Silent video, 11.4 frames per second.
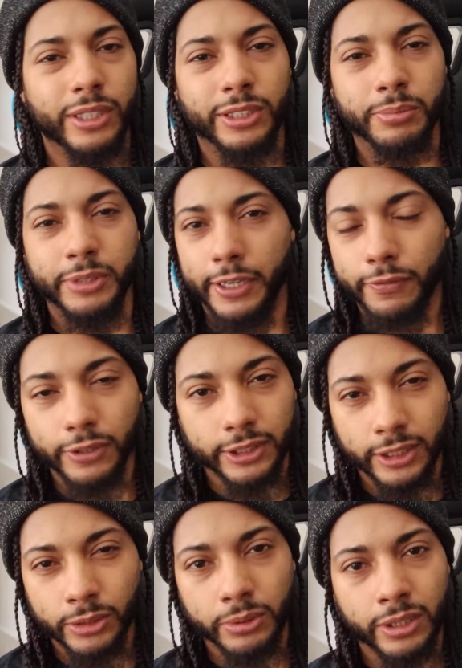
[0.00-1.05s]
some
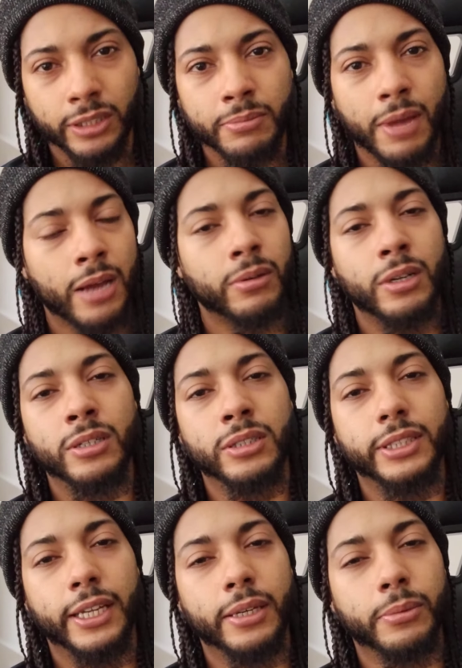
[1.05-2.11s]
differences with him. I don't
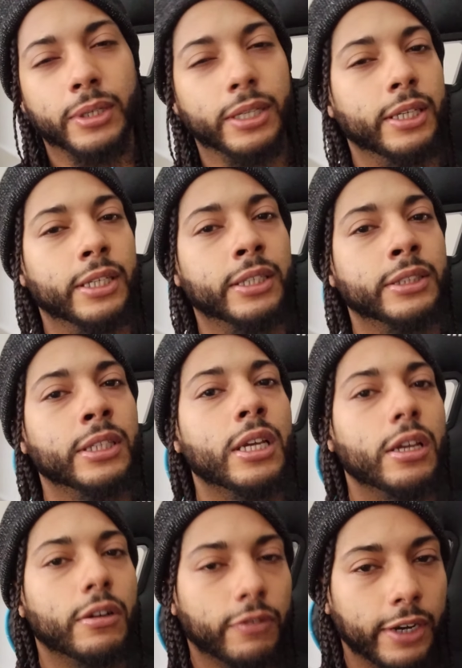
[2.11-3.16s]
understand what it is.
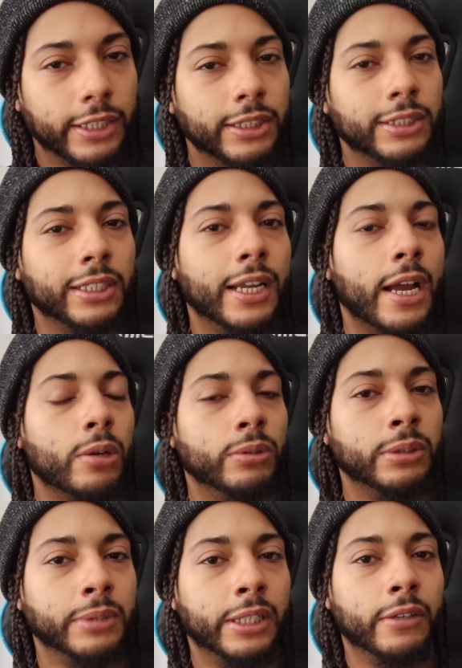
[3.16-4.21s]
Francis
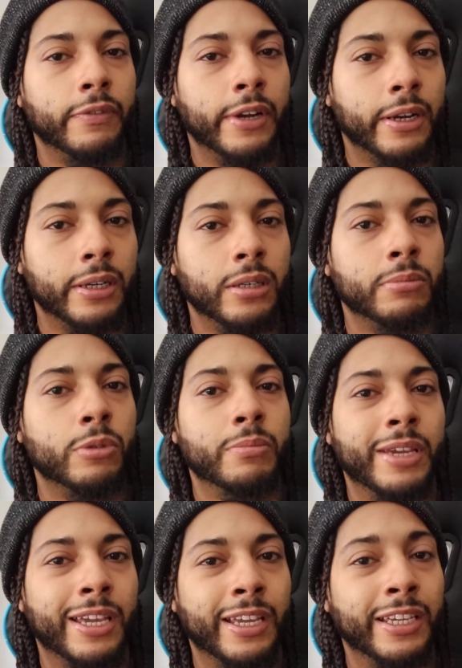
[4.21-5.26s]
Ngannou seems like a very humble
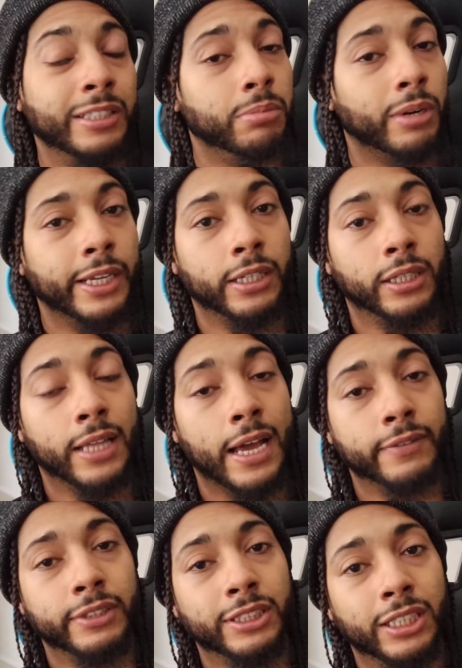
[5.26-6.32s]
man. He's bringing a
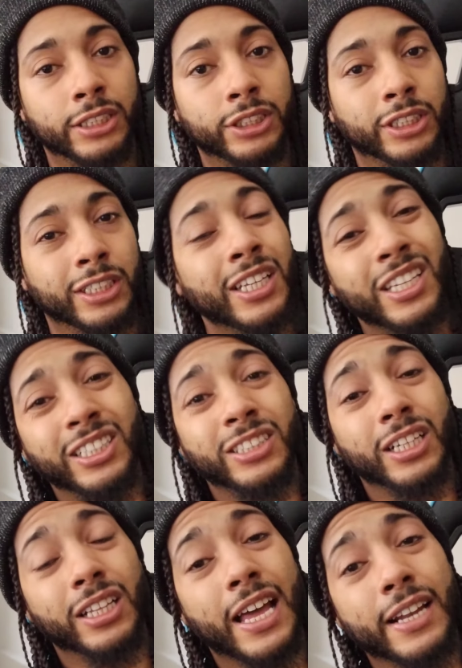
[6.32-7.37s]
lot of attention. He's
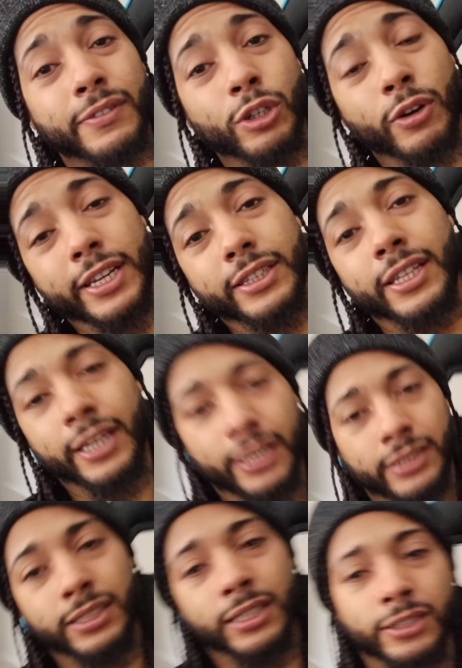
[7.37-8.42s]
done a lot of great
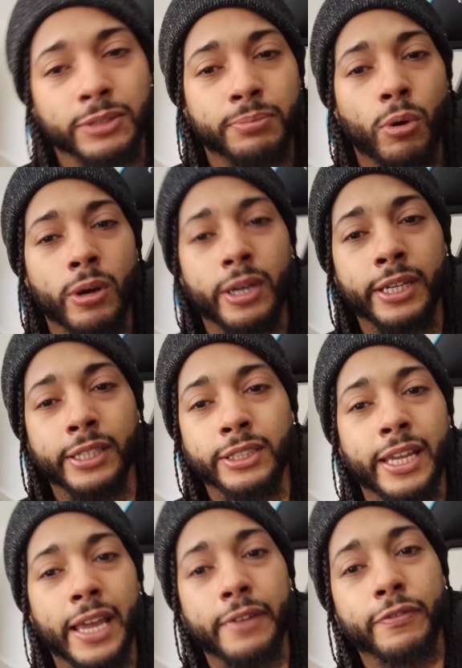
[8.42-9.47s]
things in the sport, and
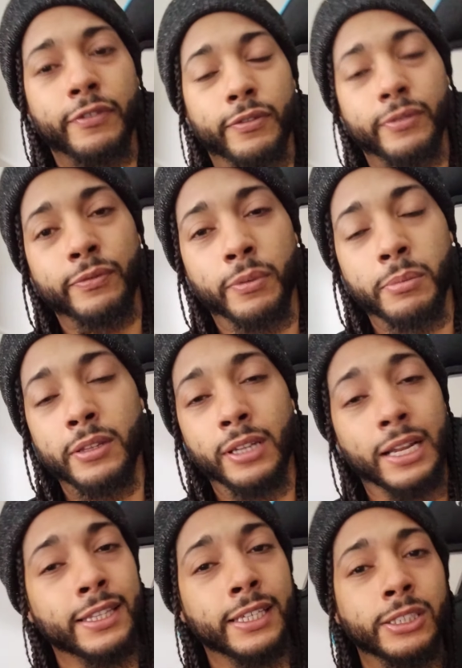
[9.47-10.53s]
he's came from
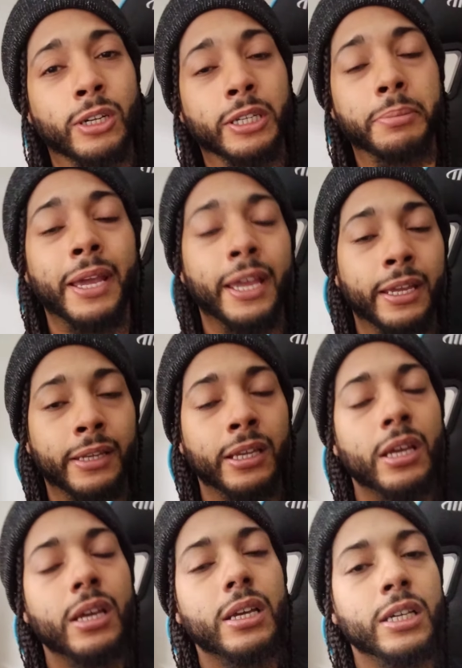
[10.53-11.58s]
nothing. I think he's already paid
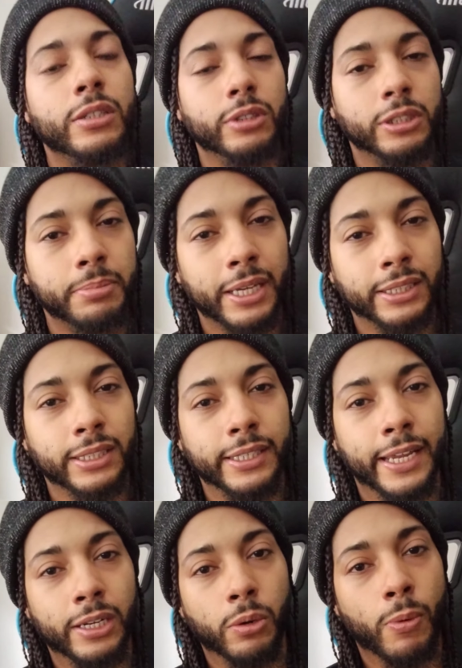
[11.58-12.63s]
his respects to
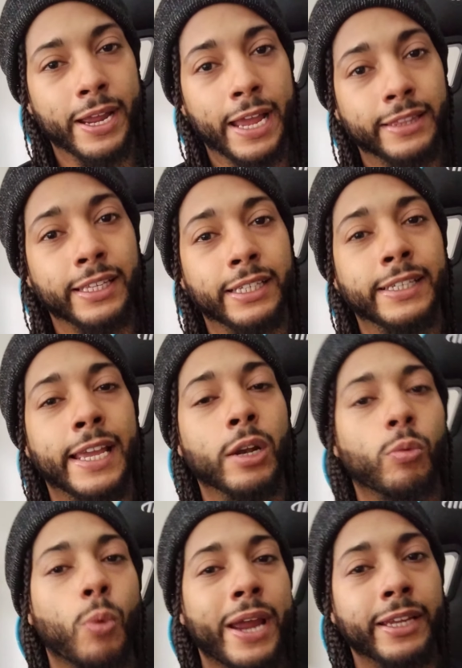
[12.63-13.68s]
Dana White. I think
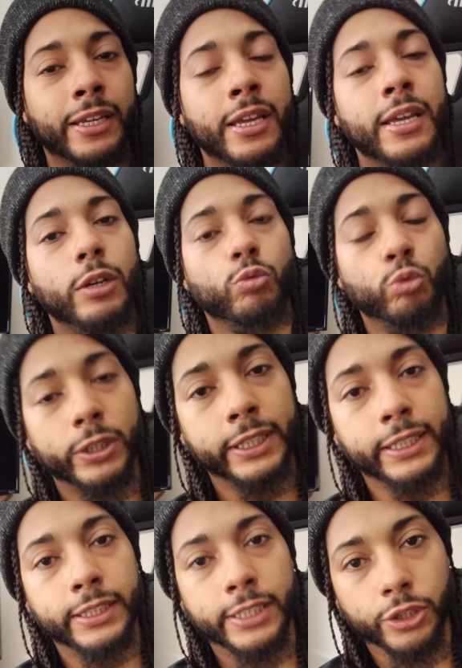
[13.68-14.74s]
Dana White
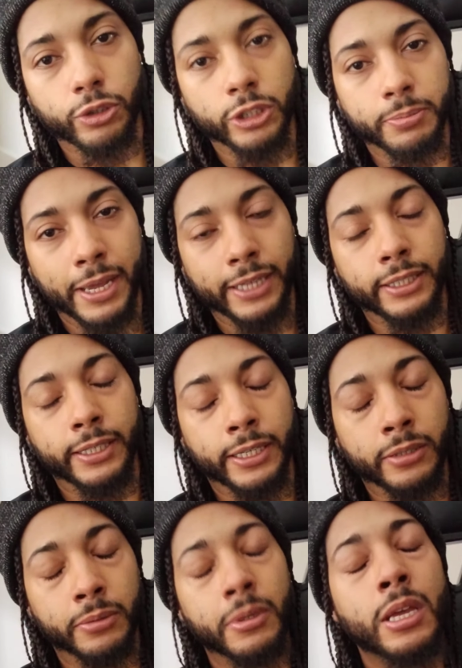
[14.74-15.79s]
really disrespected
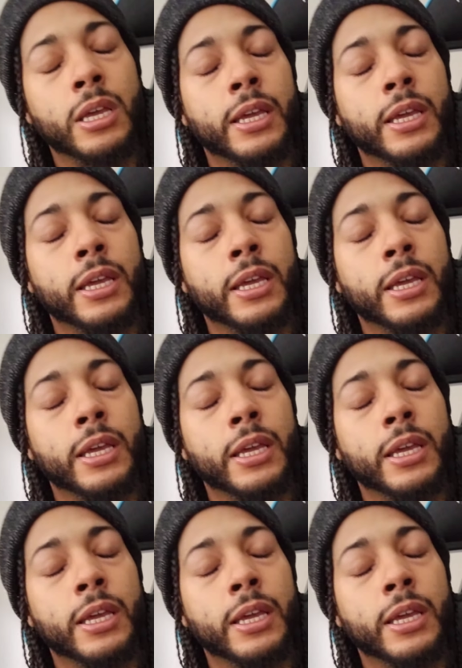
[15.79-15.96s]
him.